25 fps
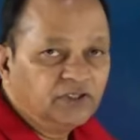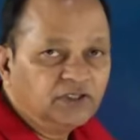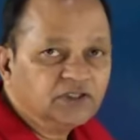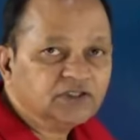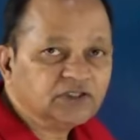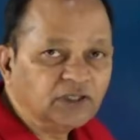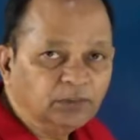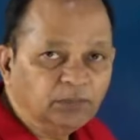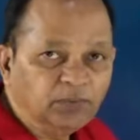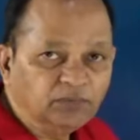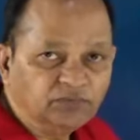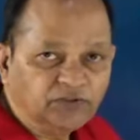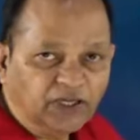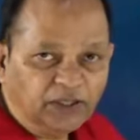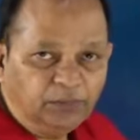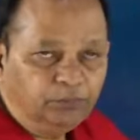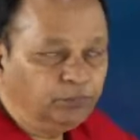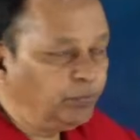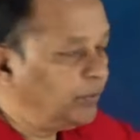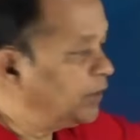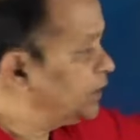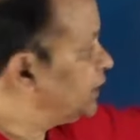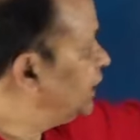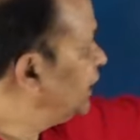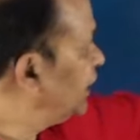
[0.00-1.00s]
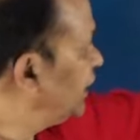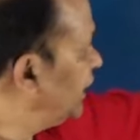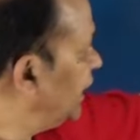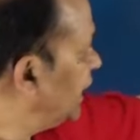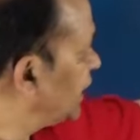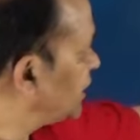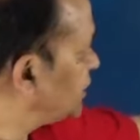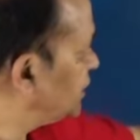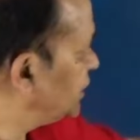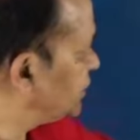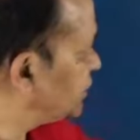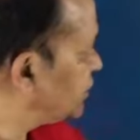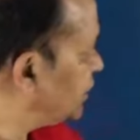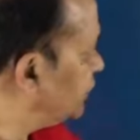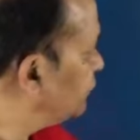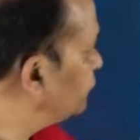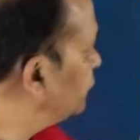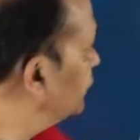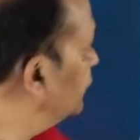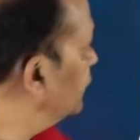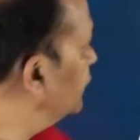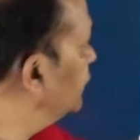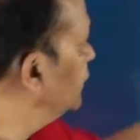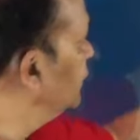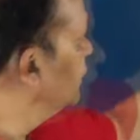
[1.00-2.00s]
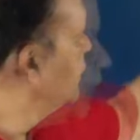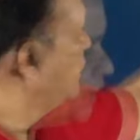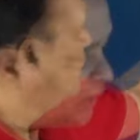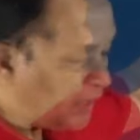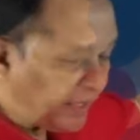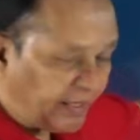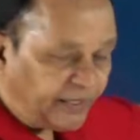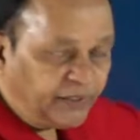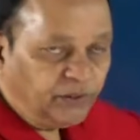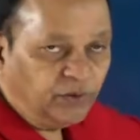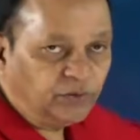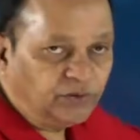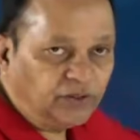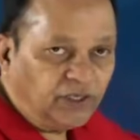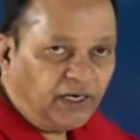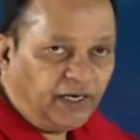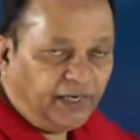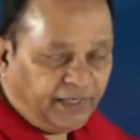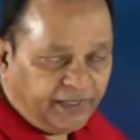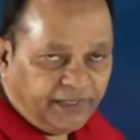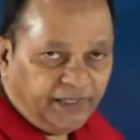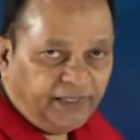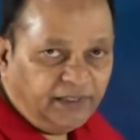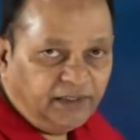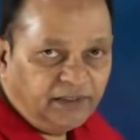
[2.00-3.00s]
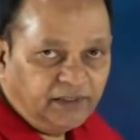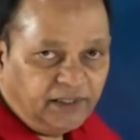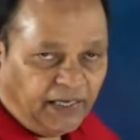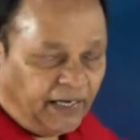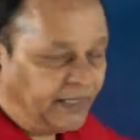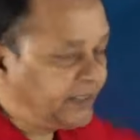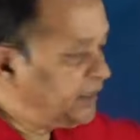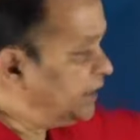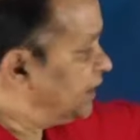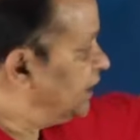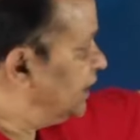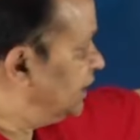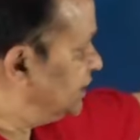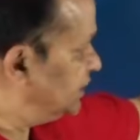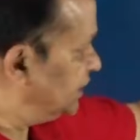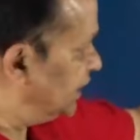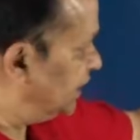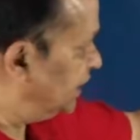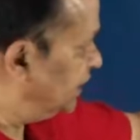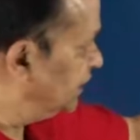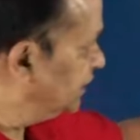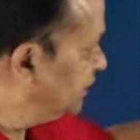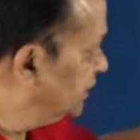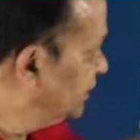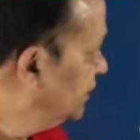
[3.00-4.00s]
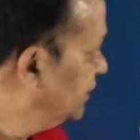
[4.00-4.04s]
some of the important reactions of hydrogen iodide acting as a